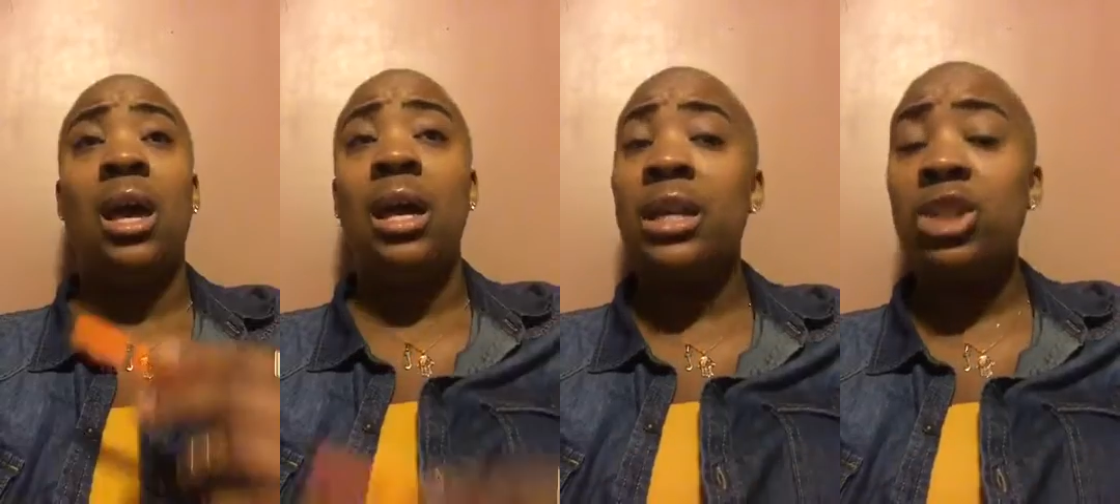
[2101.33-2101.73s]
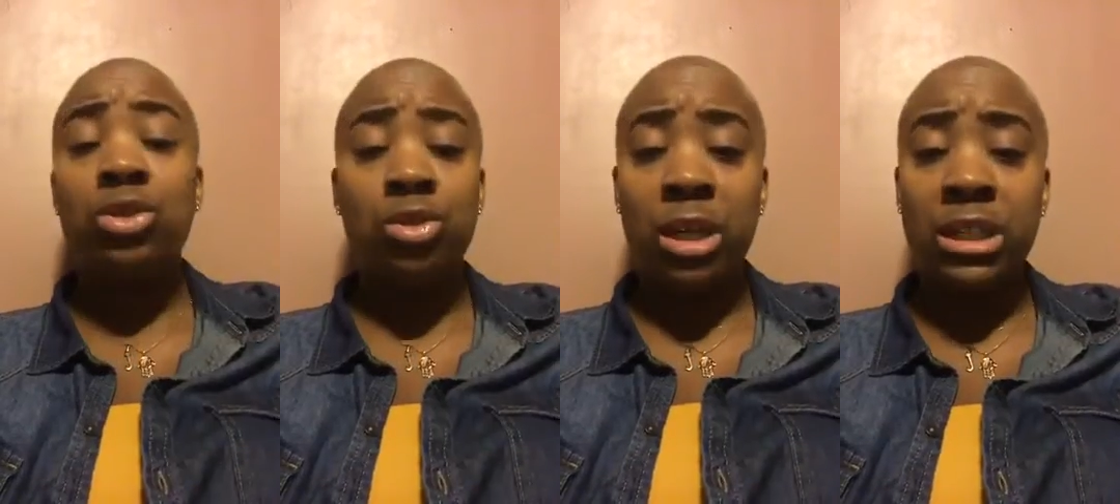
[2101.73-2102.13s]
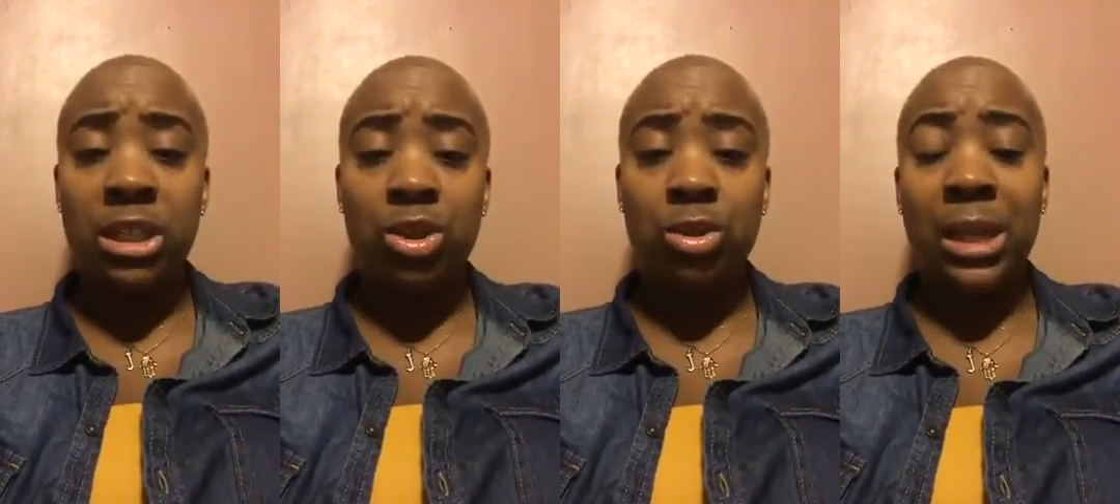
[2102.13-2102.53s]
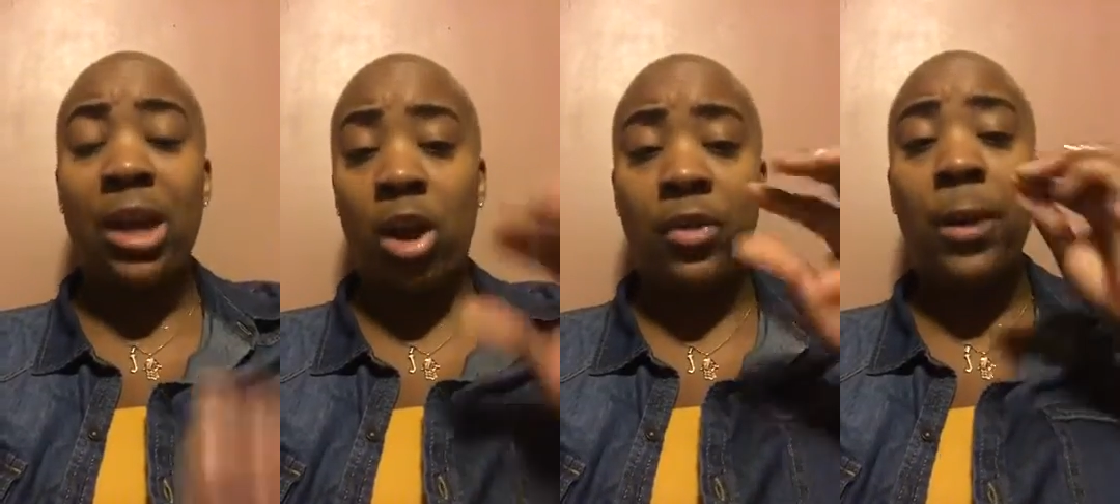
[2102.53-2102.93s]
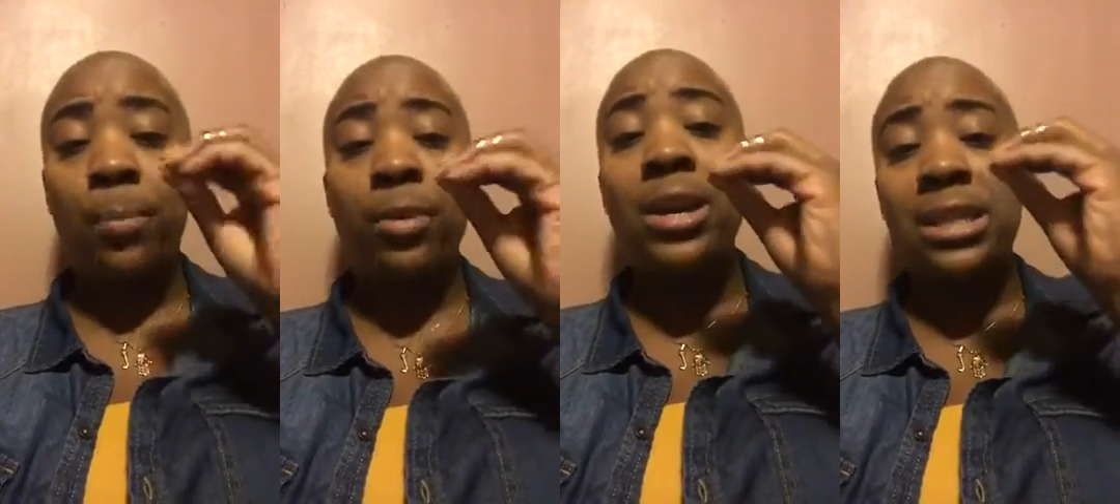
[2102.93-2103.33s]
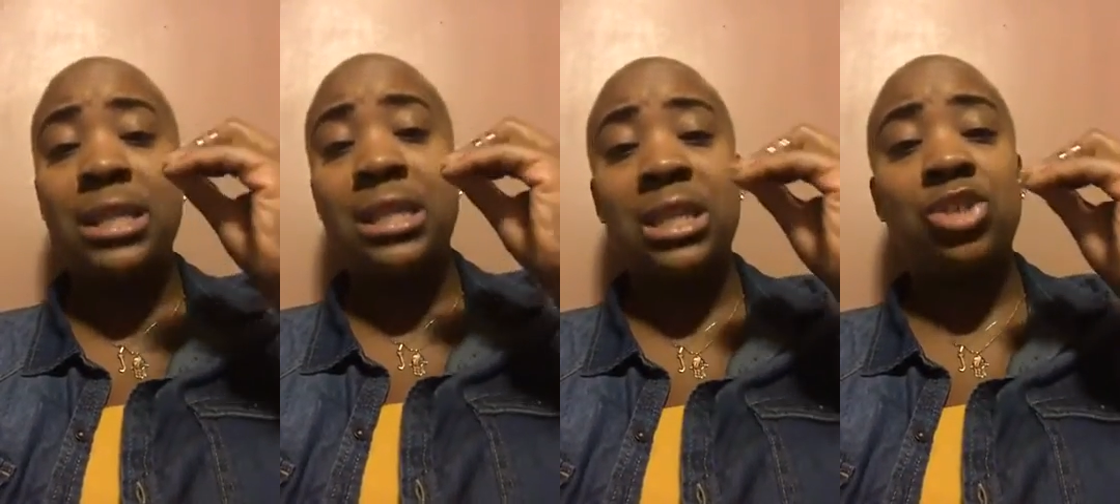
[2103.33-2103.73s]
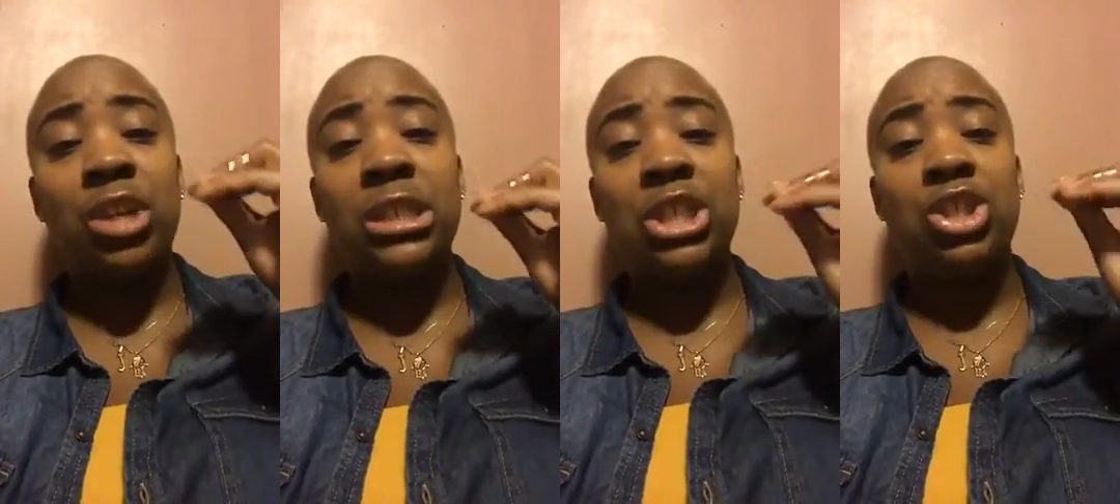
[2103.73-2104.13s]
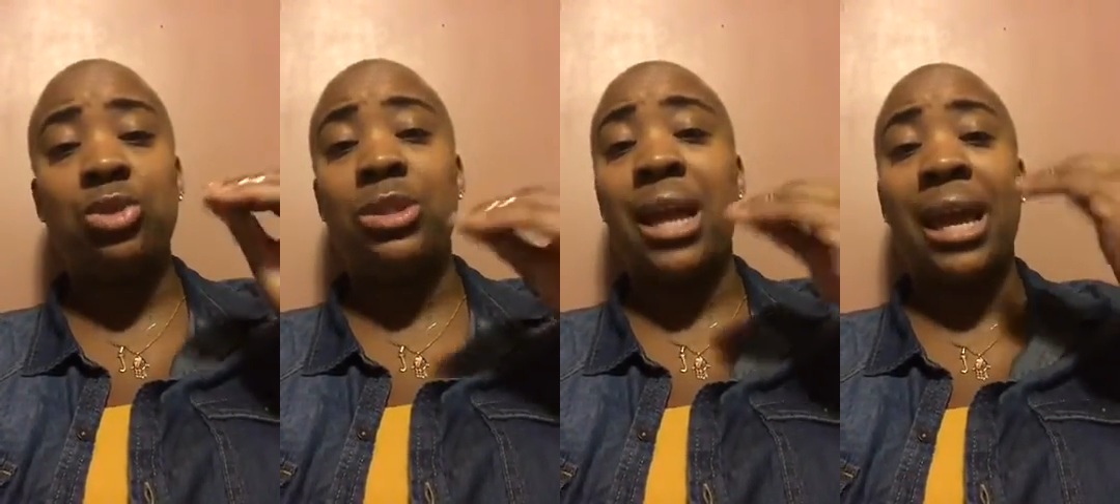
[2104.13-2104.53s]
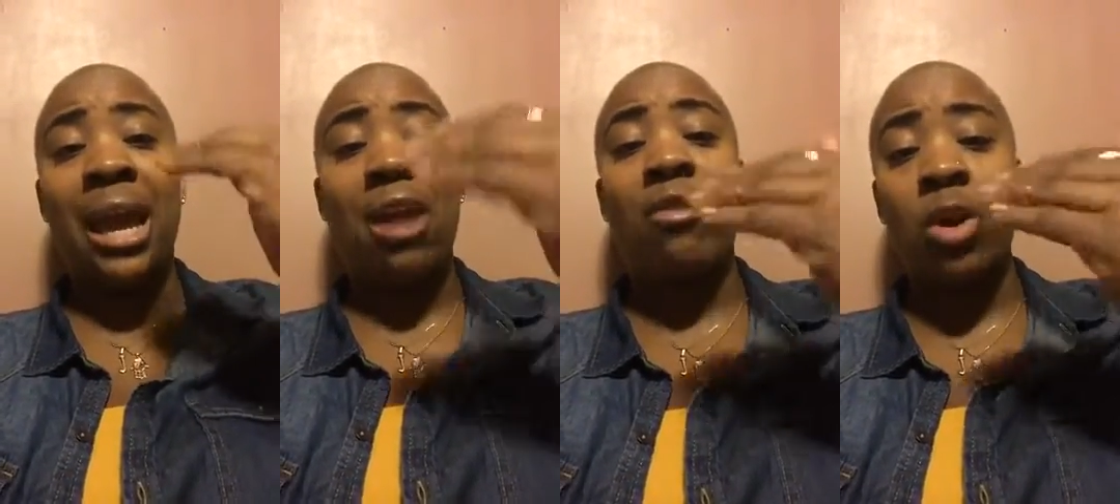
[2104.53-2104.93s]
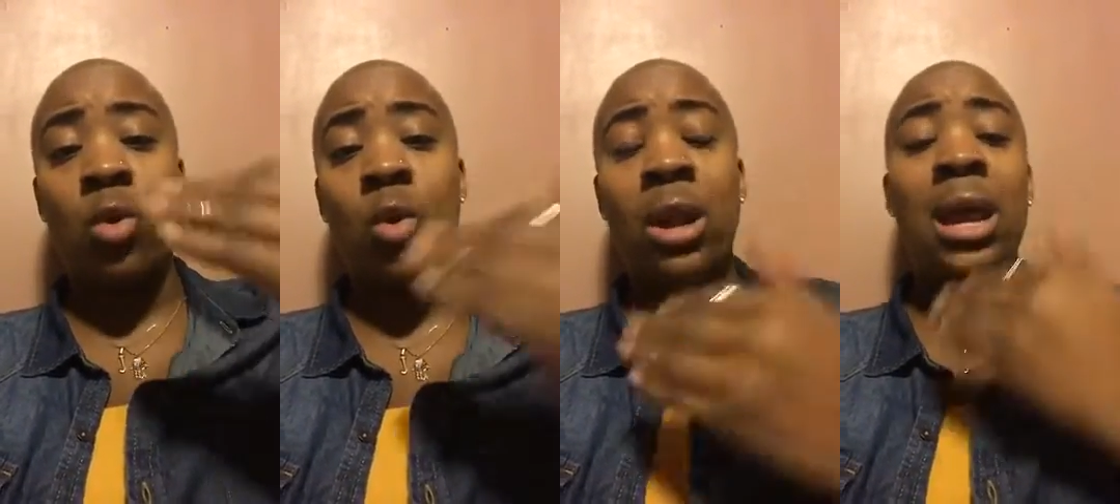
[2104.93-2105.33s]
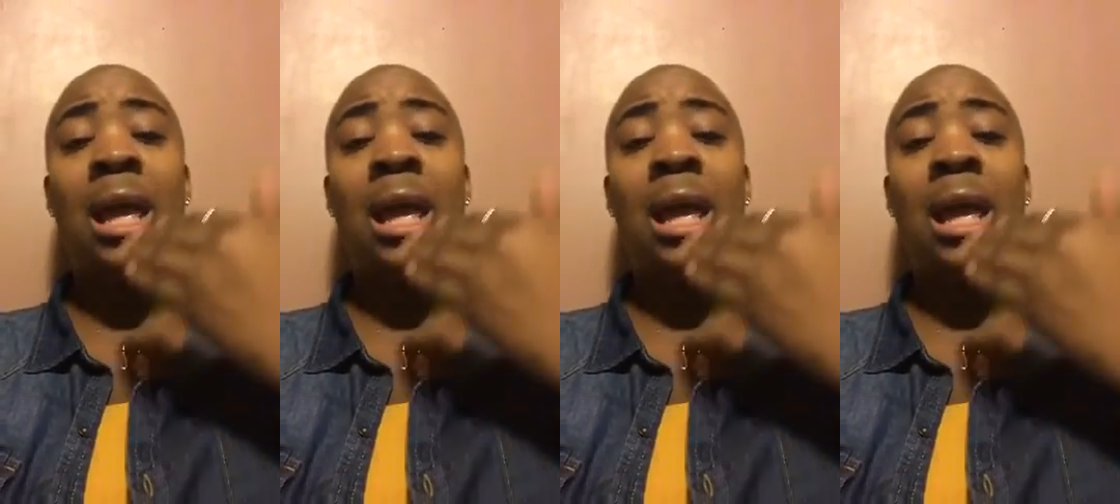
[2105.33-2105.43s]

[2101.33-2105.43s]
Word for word: initial trust issues like are there pre-existing trust issues that carry on